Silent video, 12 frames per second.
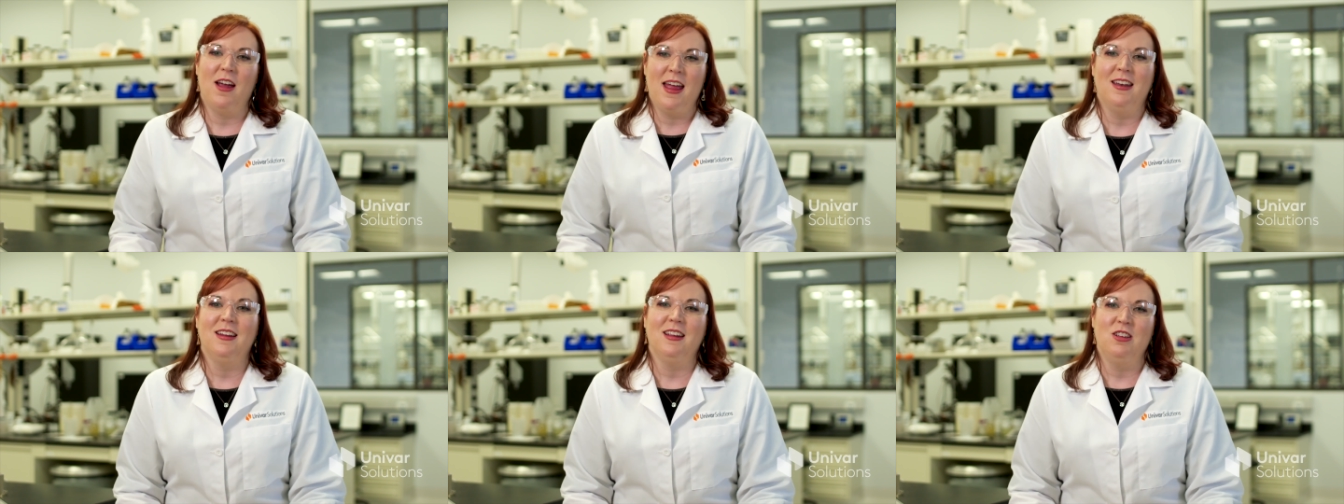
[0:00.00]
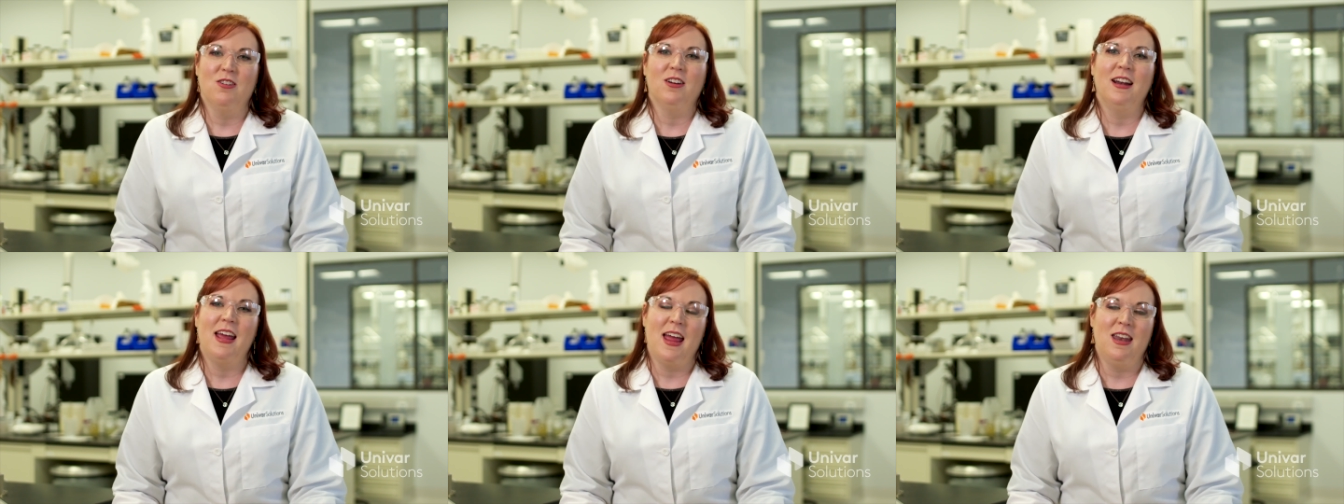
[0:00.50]
in, you're
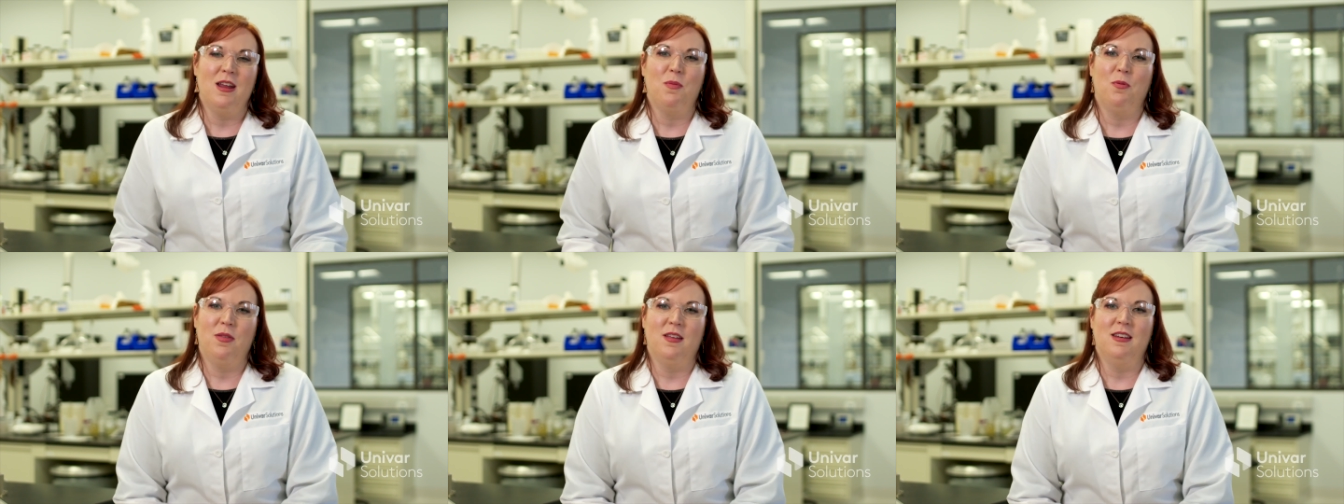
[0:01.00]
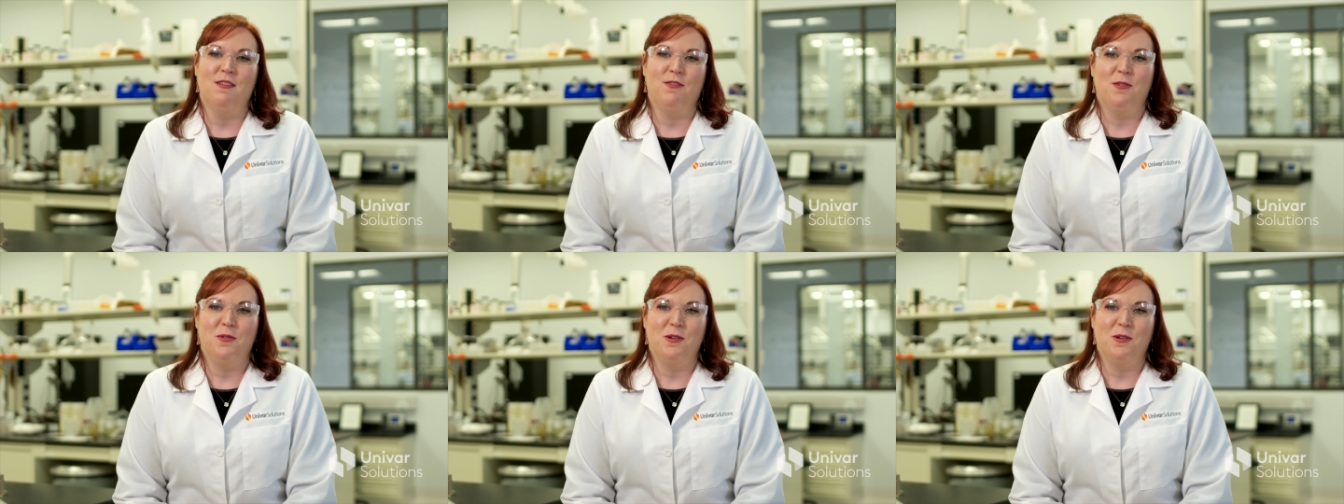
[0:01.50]
going to end up with a different